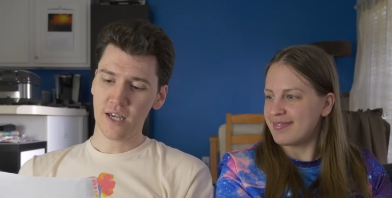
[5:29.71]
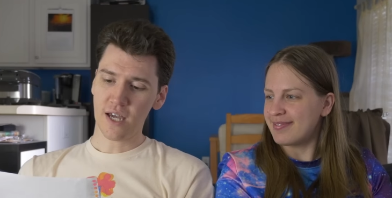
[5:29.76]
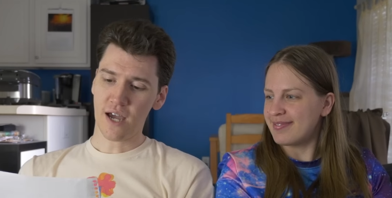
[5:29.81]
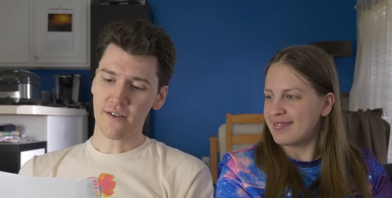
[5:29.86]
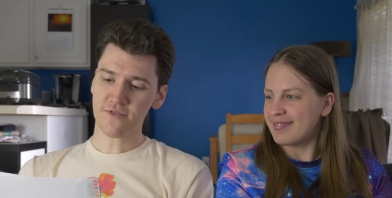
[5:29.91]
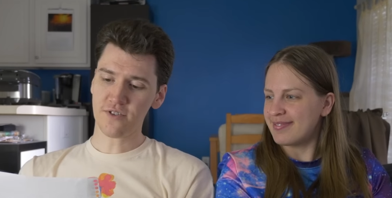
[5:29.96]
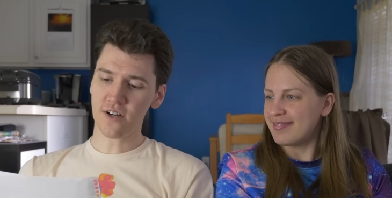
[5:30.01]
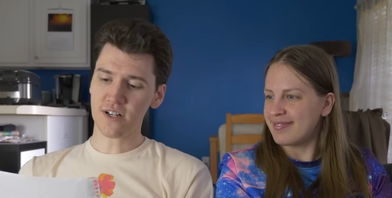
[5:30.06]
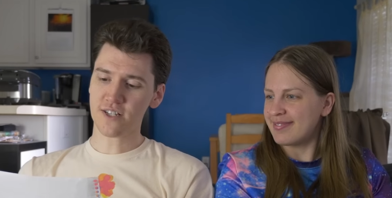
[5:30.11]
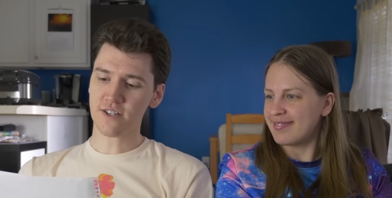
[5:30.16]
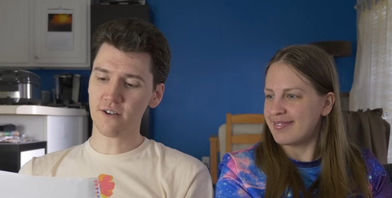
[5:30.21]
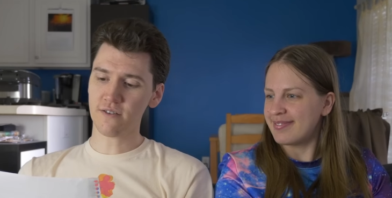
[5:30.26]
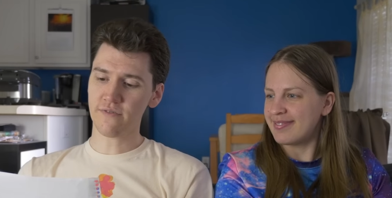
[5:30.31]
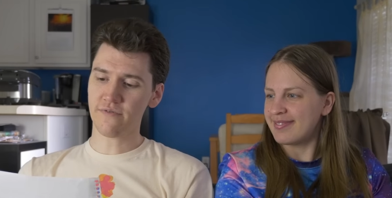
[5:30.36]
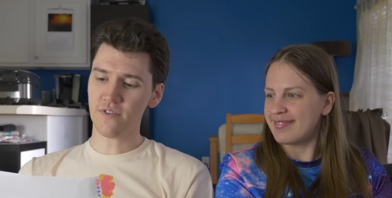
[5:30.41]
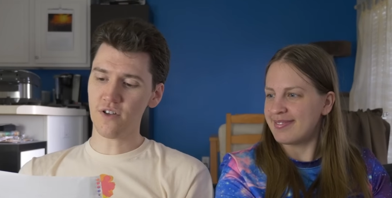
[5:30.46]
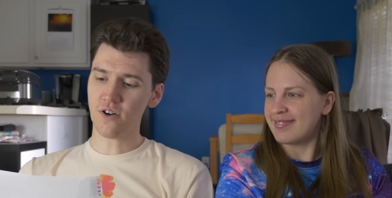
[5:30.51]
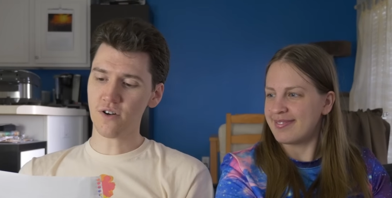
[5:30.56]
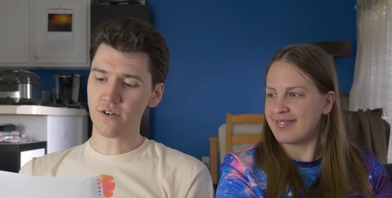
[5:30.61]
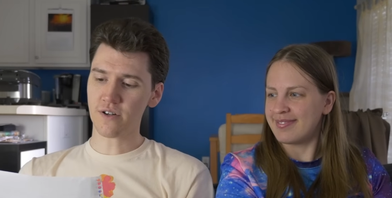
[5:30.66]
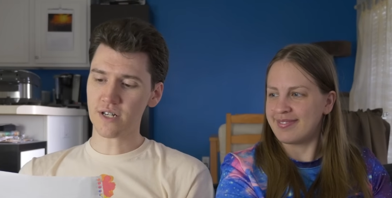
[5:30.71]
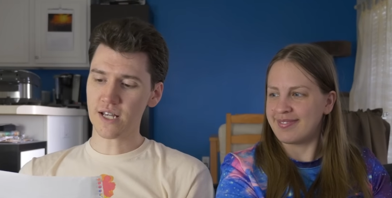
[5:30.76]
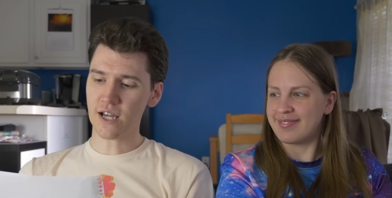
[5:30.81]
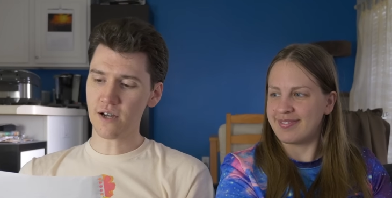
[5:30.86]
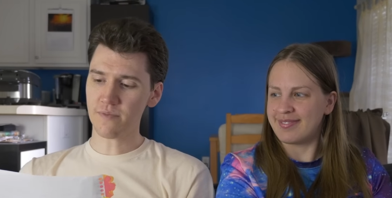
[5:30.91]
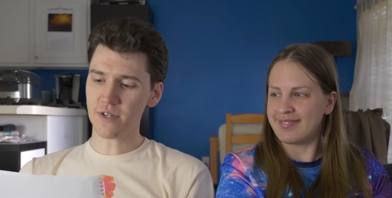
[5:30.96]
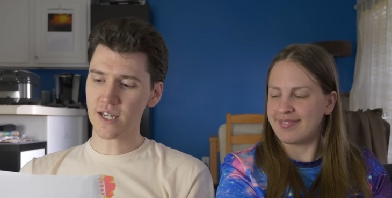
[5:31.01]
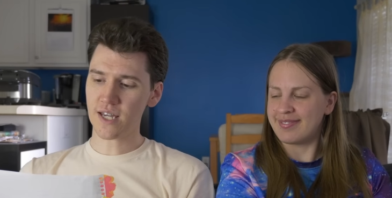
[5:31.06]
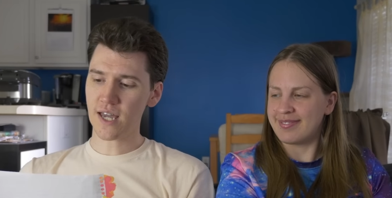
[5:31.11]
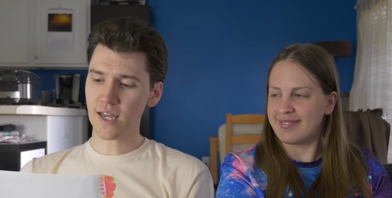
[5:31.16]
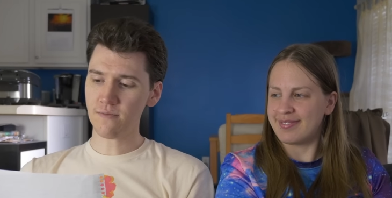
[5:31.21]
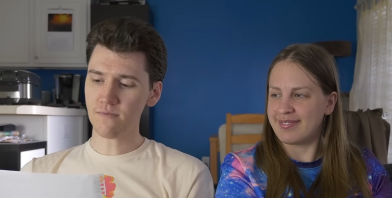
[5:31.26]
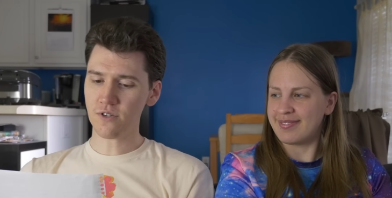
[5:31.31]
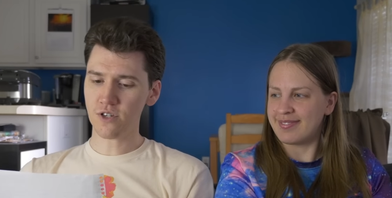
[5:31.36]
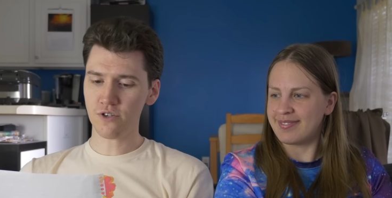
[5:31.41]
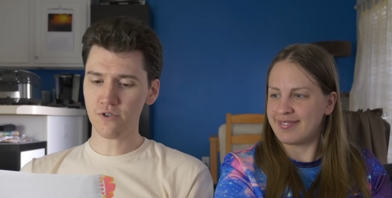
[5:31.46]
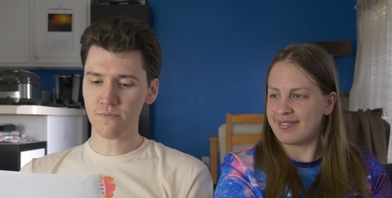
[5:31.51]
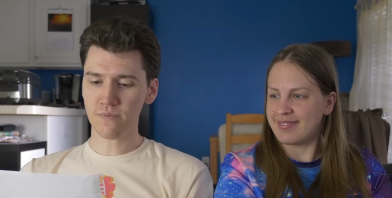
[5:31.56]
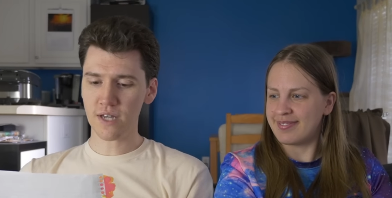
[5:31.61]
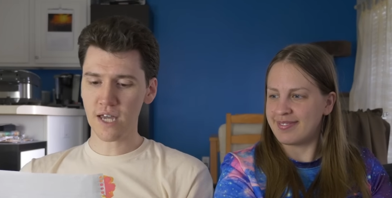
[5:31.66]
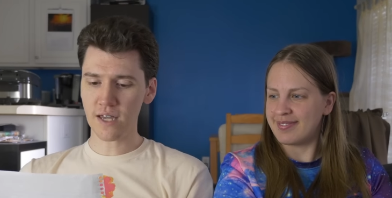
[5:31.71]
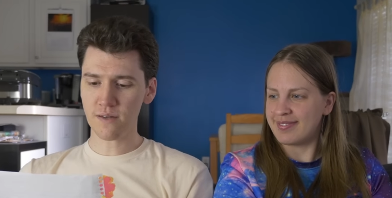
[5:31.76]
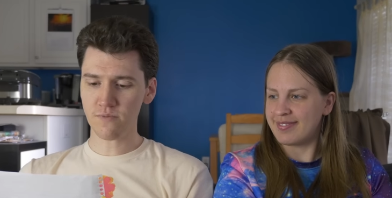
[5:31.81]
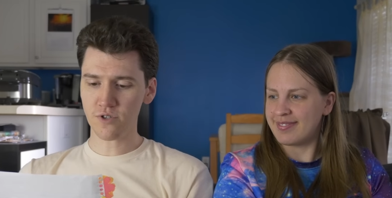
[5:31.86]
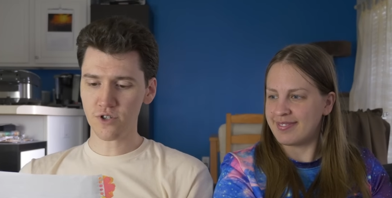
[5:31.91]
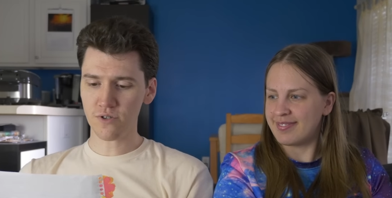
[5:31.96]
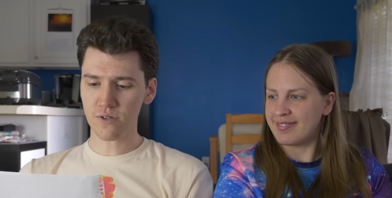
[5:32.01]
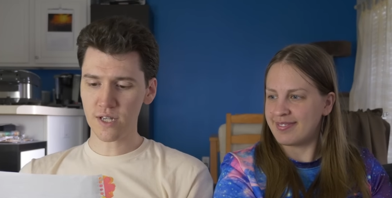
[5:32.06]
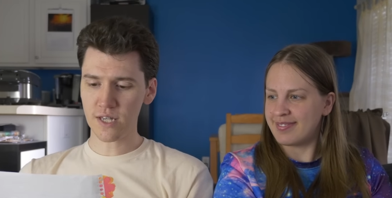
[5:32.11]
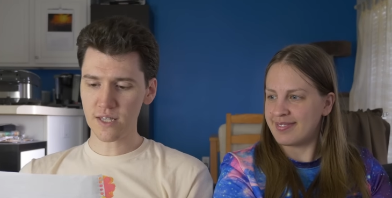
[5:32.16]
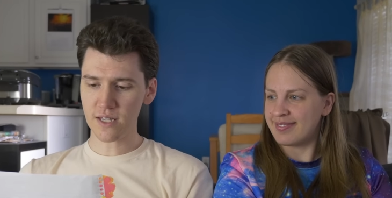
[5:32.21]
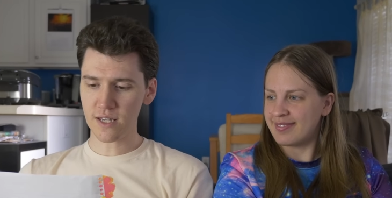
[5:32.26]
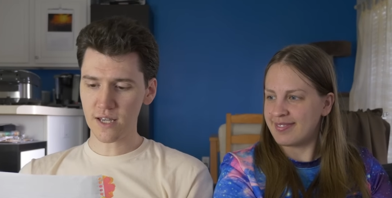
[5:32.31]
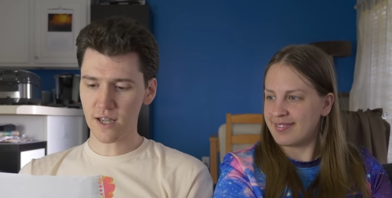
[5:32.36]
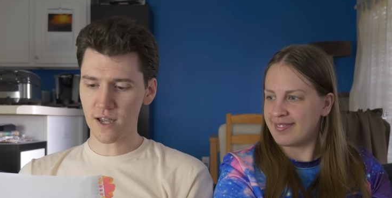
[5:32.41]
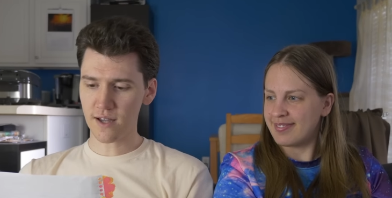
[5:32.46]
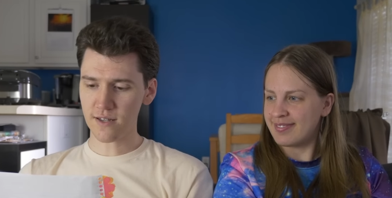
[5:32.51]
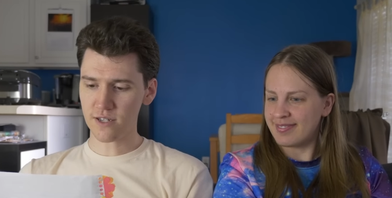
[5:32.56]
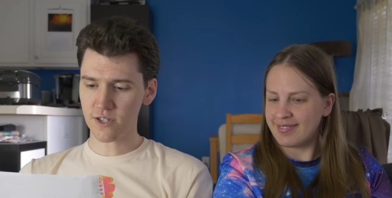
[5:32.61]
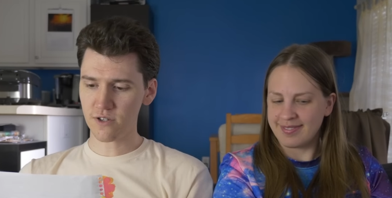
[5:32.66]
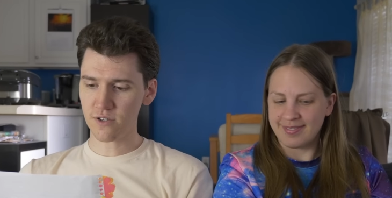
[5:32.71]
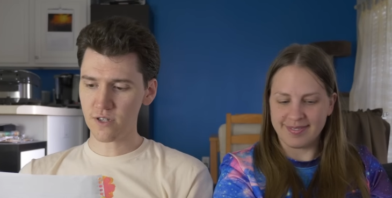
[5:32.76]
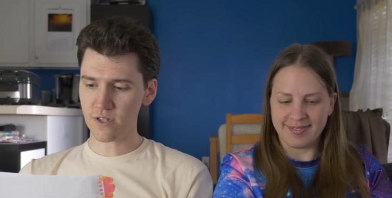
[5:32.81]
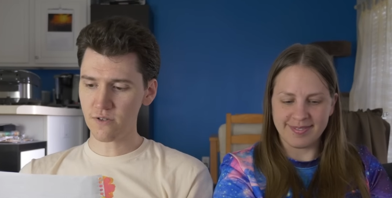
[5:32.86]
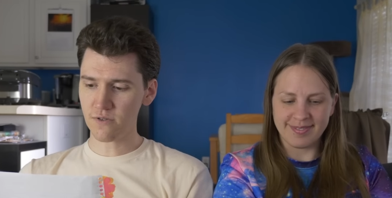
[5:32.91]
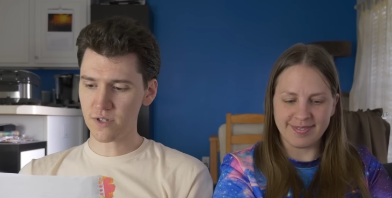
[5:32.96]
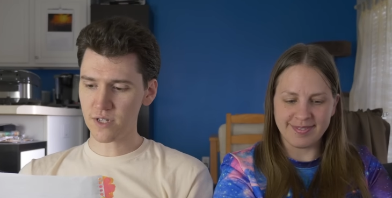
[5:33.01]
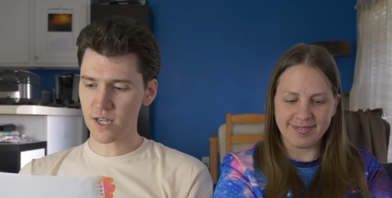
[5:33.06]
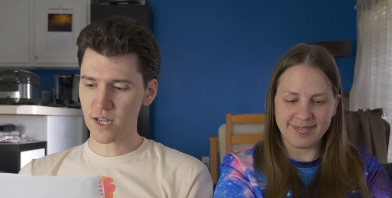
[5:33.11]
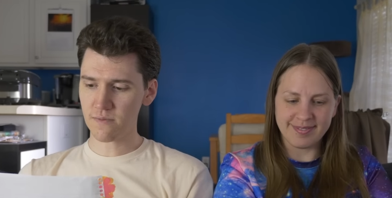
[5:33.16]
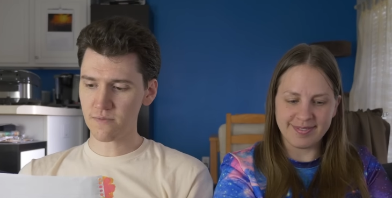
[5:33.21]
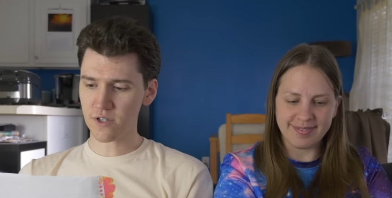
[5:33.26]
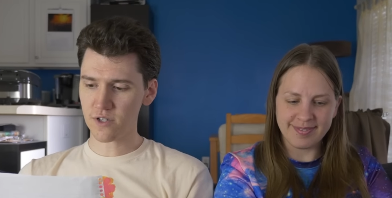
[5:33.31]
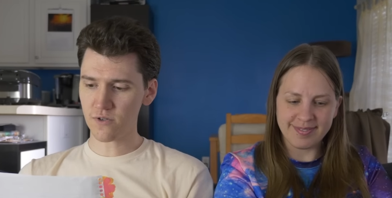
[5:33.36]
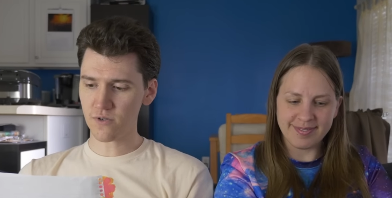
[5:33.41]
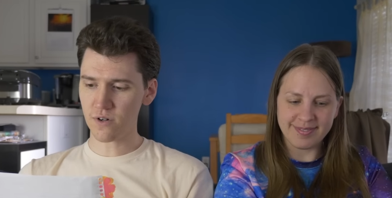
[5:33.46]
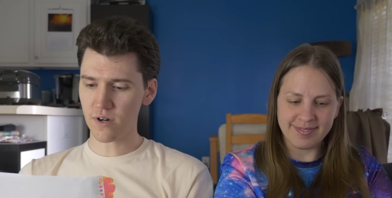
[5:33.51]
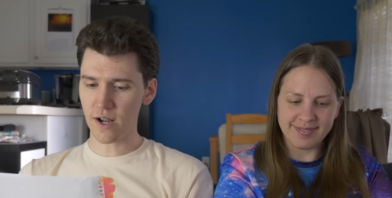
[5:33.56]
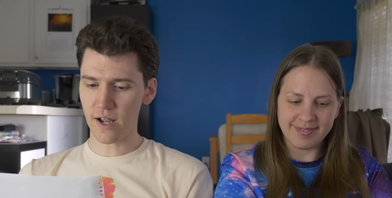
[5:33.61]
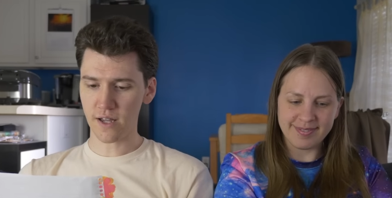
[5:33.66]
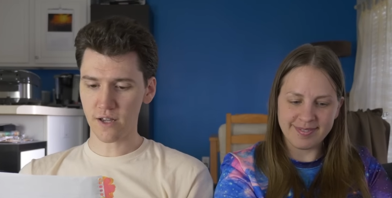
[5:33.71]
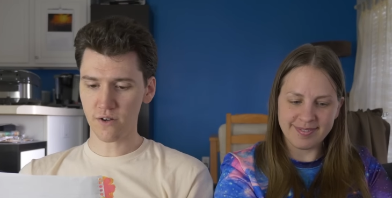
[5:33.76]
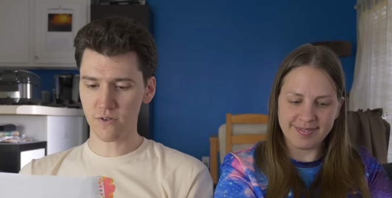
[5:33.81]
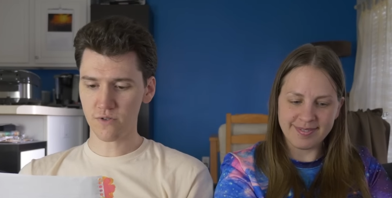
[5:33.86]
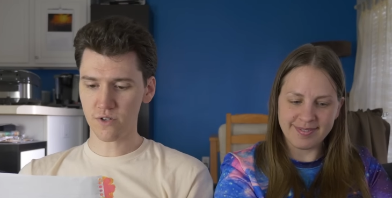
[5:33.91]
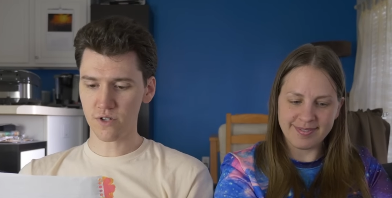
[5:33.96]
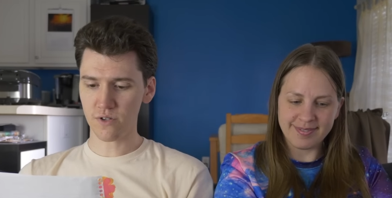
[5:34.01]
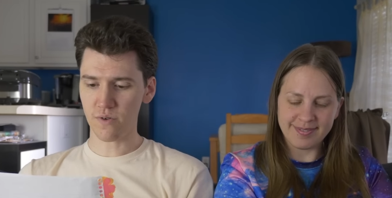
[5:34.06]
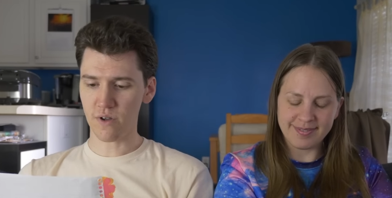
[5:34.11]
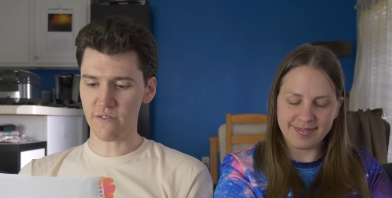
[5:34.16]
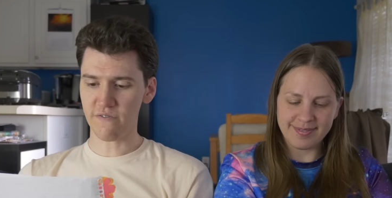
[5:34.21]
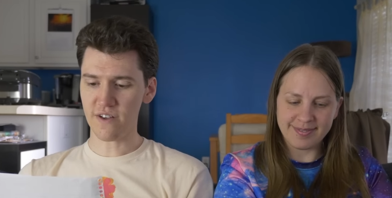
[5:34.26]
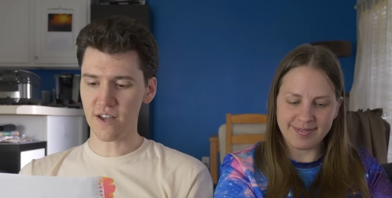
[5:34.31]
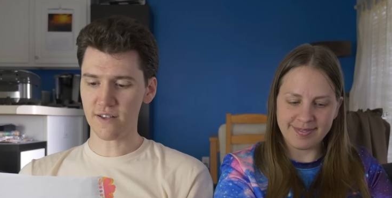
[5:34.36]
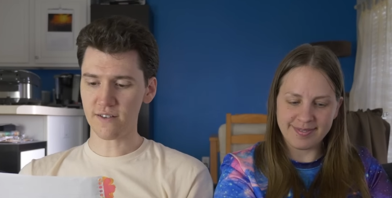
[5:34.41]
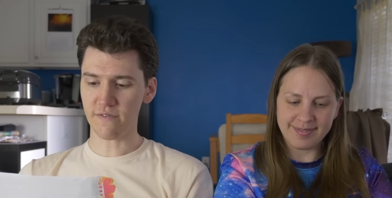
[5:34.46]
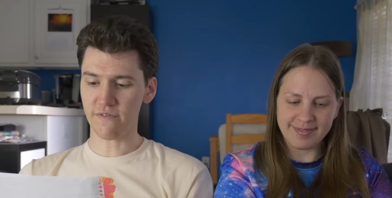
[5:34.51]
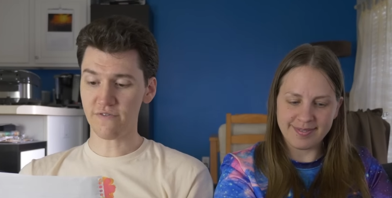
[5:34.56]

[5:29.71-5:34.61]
Speaker 1: After I saw the vlog on how many GameCube games you needed, I got to the used game store I go to and found a